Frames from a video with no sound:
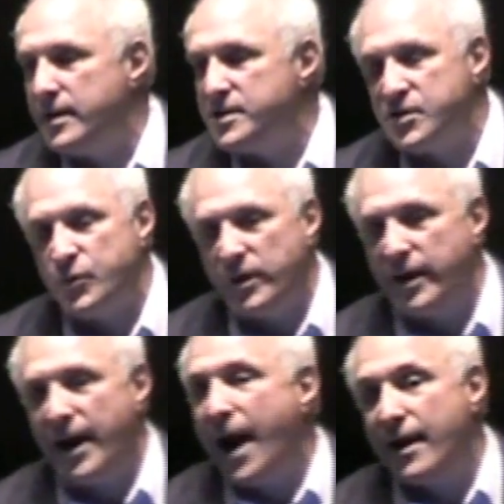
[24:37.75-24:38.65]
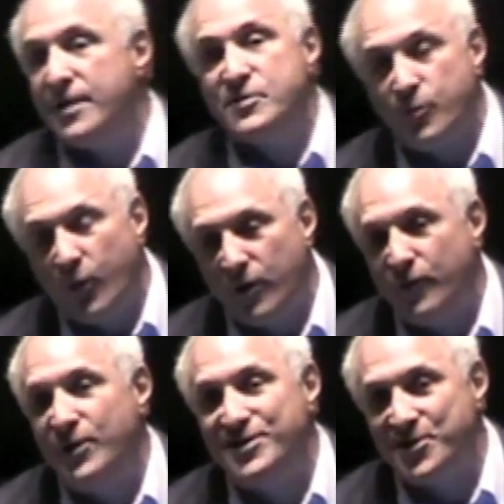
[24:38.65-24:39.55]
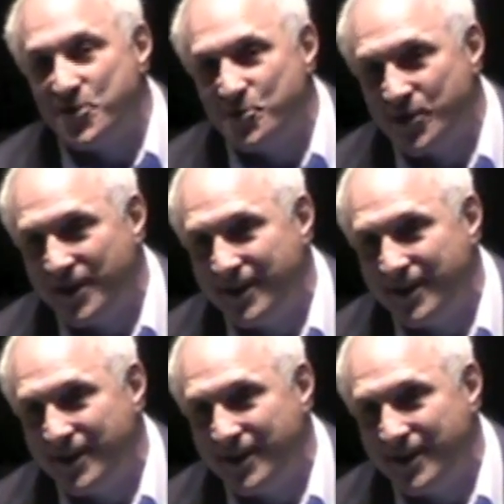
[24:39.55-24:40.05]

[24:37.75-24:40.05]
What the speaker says: the distance when you get out of this wonderful institution.